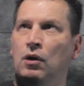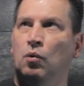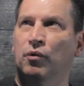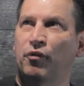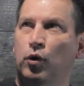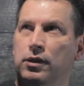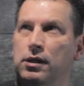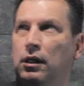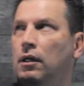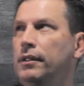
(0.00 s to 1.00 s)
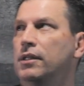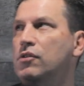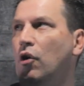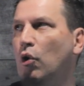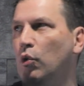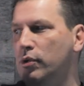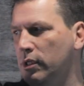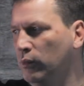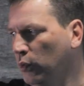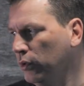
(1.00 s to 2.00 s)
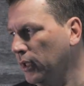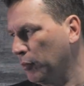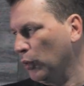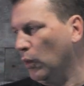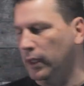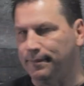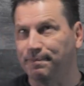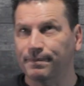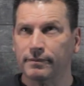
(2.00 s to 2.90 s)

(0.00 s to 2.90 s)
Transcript: We're focusing on these O's in rule number one.